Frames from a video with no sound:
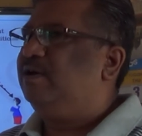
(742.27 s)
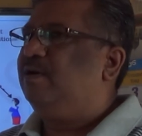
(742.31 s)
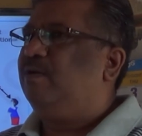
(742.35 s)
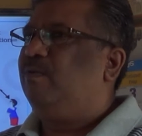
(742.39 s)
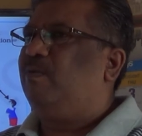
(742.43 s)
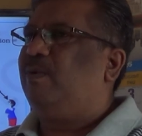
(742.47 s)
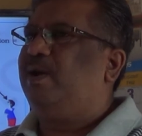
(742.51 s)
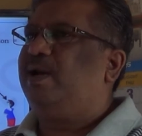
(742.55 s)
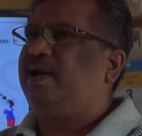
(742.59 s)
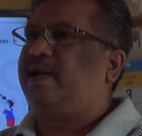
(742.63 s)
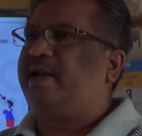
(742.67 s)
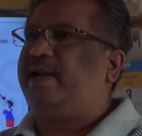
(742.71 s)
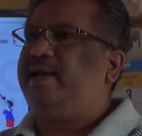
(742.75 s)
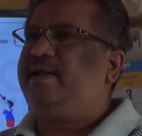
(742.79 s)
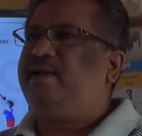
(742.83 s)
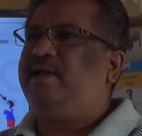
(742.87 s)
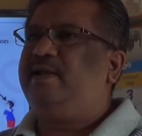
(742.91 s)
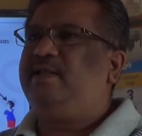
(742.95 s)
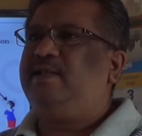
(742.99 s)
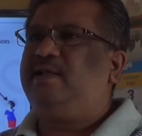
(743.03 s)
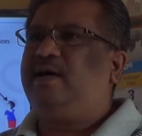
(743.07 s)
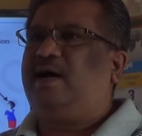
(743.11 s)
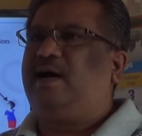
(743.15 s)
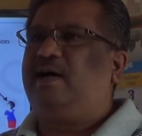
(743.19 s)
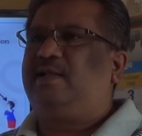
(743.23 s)
While
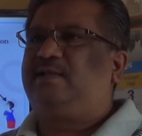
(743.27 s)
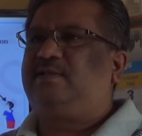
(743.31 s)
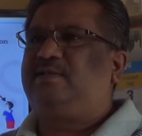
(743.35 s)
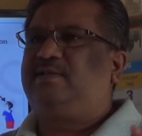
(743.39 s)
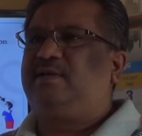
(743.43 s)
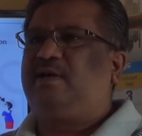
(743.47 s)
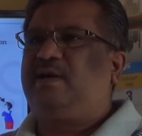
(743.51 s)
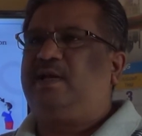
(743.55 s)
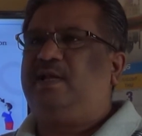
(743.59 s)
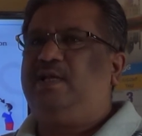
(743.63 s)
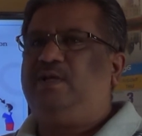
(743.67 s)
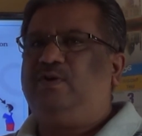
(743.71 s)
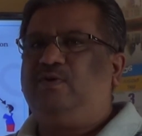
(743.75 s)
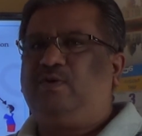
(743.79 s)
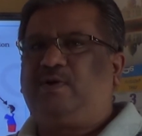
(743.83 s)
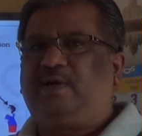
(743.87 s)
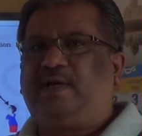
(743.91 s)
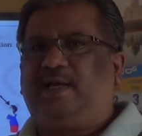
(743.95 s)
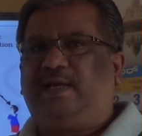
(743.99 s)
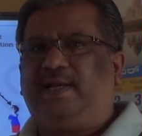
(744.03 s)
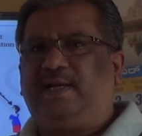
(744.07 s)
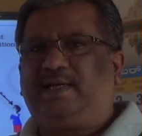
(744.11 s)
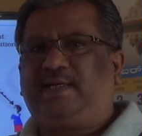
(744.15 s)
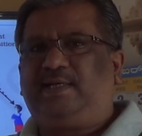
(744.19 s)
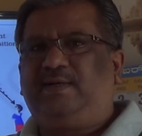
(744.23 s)
writing the answer, you
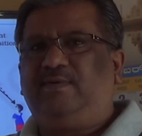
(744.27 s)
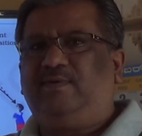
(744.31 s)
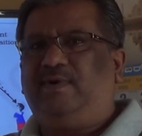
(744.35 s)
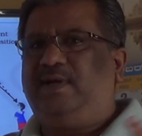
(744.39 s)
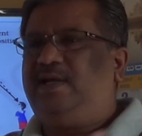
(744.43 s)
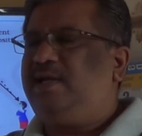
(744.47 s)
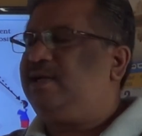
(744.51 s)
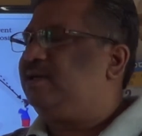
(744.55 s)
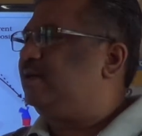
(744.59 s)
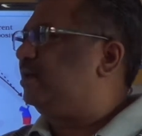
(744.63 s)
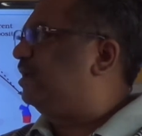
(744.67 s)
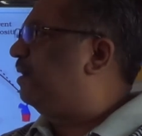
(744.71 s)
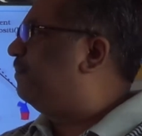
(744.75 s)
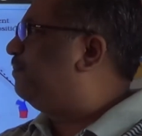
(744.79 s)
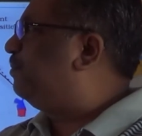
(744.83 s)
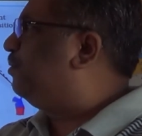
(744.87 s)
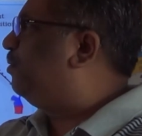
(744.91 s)
collectively club